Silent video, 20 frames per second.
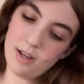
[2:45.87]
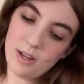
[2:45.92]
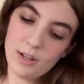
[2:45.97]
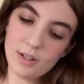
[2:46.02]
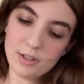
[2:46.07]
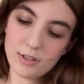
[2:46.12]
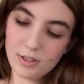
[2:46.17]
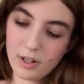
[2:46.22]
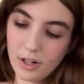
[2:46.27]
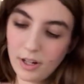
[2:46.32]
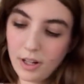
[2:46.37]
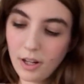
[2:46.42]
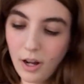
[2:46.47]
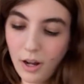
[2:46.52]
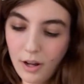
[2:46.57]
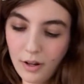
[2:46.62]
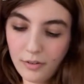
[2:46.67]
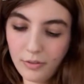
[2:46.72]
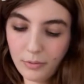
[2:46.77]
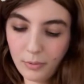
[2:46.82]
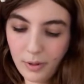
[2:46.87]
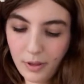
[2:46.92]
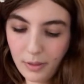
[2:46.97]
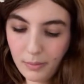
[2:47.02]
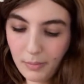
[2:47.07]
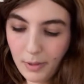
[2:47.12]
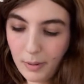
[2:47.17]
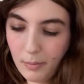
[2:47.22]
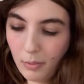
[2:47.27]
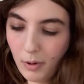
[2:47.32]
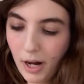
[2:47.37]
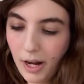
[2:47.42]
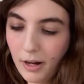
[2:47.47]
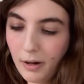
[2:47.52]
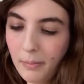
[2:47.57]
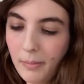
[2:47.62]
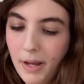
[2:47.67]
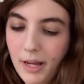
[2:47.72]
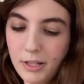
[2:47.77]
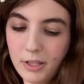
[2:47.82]
Starting off with my Briar
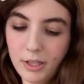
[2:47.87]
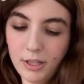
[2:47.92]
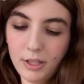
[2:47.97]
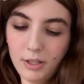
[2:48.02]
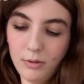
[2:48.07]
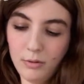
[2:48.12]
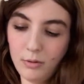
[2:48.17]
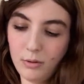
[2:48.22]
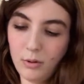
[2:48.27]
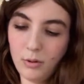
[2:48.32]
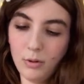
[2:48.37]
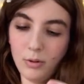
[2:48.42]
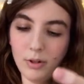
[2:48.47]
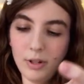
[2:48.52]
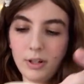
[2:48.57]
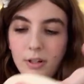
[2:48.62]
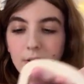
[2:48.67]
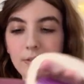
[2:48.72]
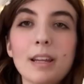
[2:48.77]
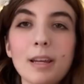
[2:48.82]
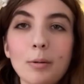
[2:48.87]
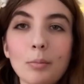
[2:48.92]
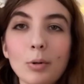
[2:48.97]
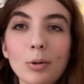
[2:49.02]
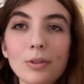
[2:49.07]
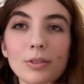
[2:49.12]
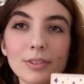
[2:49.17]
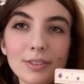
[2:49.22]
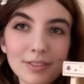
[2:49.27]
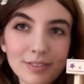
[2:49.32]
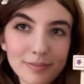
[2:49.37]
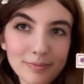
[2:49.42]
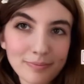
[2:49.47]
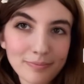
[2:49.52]
Magic Unicorn Fables.